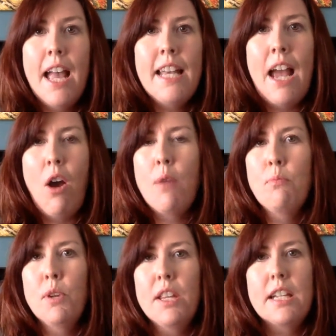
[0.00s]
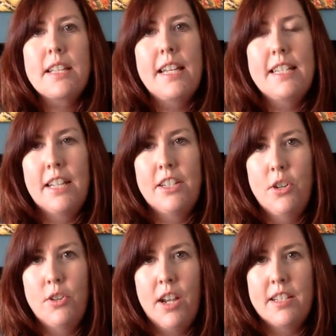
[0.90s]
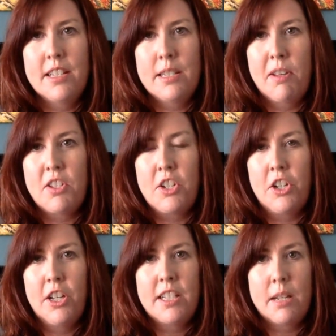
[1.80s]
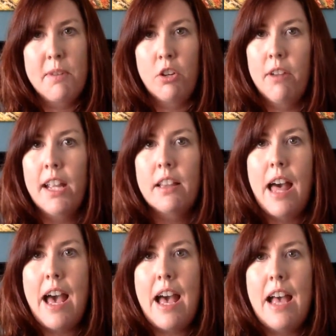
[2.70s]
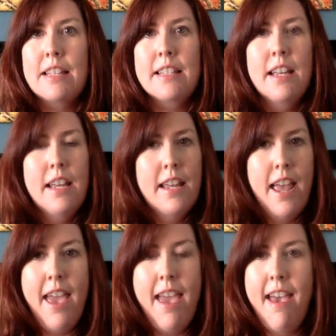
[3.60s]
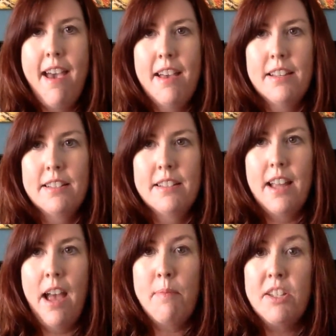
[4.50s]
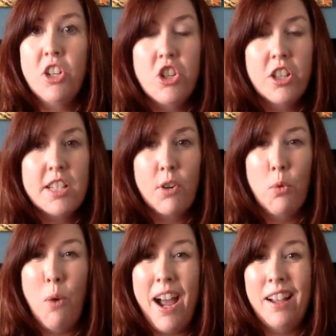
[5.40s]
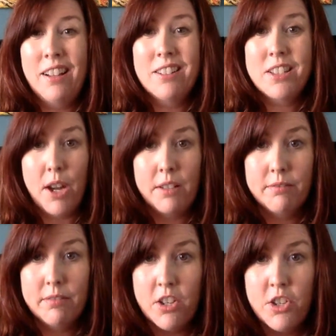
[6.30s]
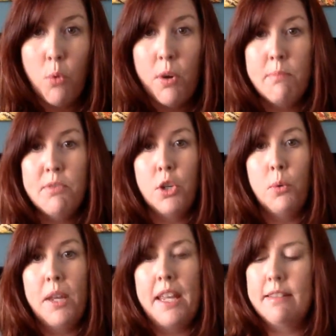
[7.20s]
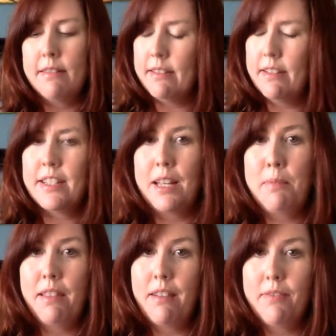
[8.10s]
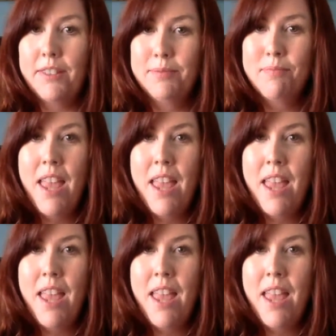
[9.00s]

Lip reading: Anyhow, I'm really excited to get to know you guys this semester. It's going to be a great class, and I've been teaching this for a while, so I know what I'm doing, and it's going to be a lot of fun.